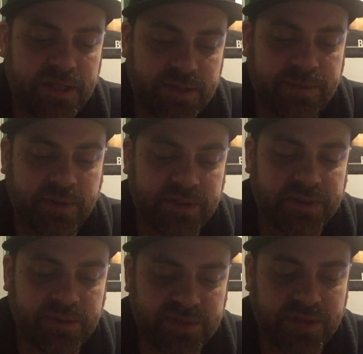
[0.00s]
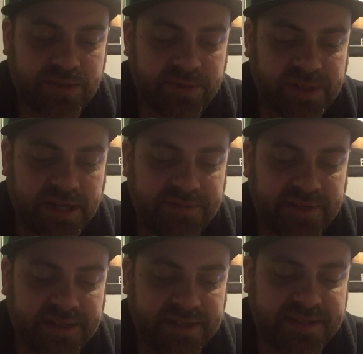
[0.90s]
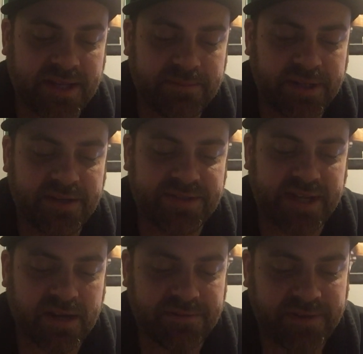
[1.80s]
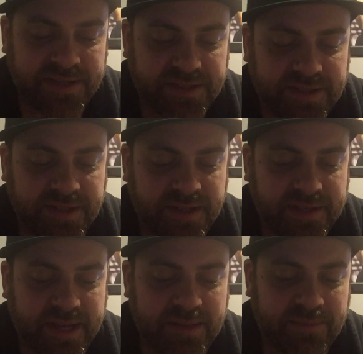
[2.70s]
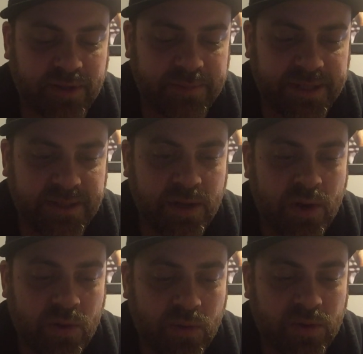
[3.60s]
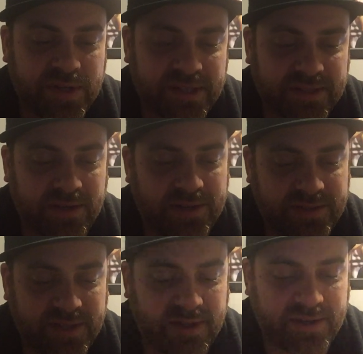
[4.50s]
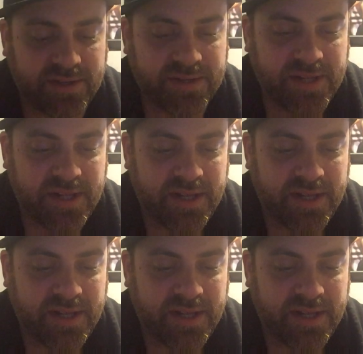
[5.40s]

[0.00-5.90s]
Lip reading: Each opponent loses 3 life unless that player sacrifices a non-land permanent or discards a card.